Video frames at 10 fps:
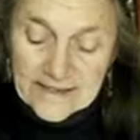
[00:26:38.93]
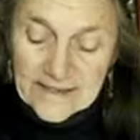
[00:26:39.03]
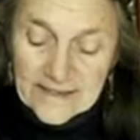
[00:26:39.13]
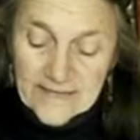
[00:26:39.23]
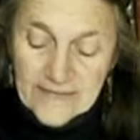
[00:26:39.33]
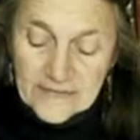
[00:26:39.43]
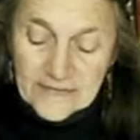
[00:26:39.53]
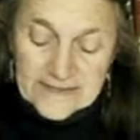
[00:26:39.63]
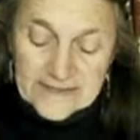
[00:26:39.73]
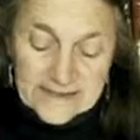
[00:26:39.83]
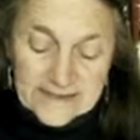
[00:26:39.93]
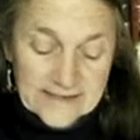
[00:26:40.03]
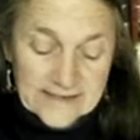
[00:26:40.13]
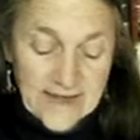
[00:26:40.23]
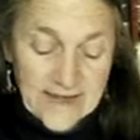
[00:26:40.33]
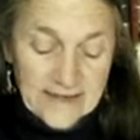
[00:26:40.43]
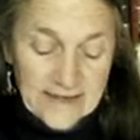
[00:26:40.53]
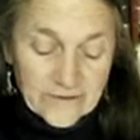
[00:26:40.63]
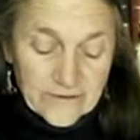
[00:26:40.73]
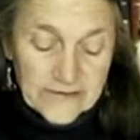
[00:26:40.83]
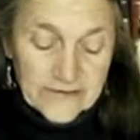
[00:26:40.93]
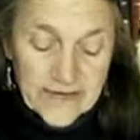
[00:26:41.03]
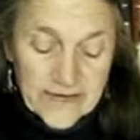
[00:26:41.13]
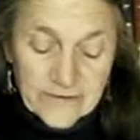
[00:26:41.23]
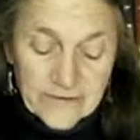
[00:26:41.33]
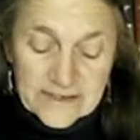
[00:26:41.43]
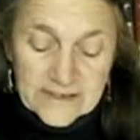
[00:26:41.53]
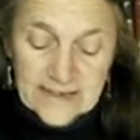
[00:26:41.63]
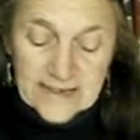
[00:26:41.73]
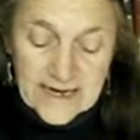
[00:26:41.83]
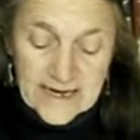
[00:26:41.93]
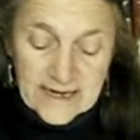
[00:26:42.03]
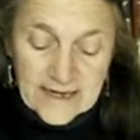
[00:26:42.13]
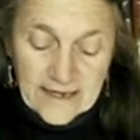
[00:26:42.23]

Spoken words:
that for 6, 8, or 10 hours a day,